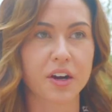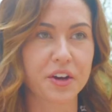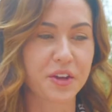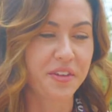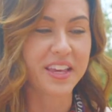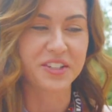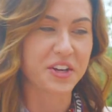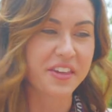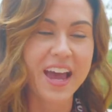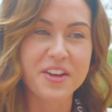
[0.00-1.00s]
Are you this,
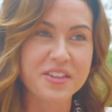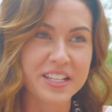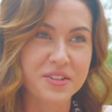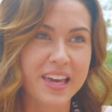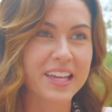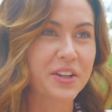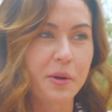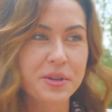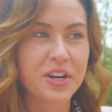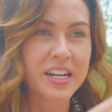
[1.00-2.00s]
are you that, are you this, are you that? They're
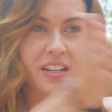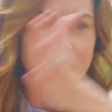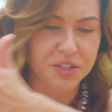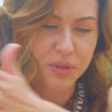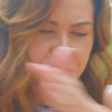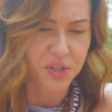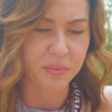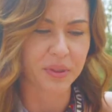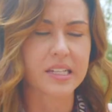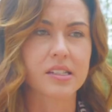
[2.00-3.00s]
always trying to just put you
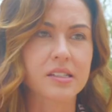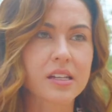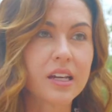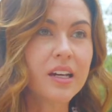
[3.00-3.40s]
in places.